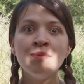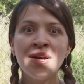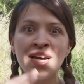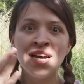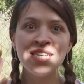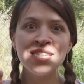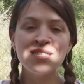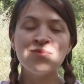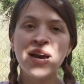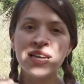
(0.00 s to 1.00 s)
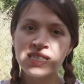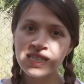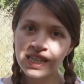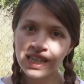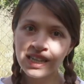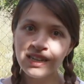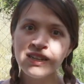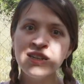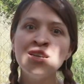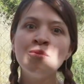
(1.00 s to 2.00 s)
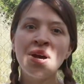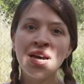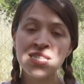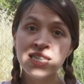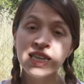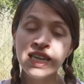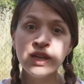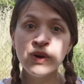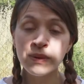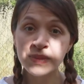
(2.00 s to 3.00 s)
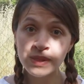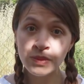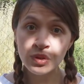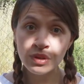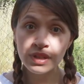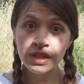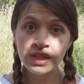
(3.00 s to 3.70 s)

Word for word: But as the years were passing and passing,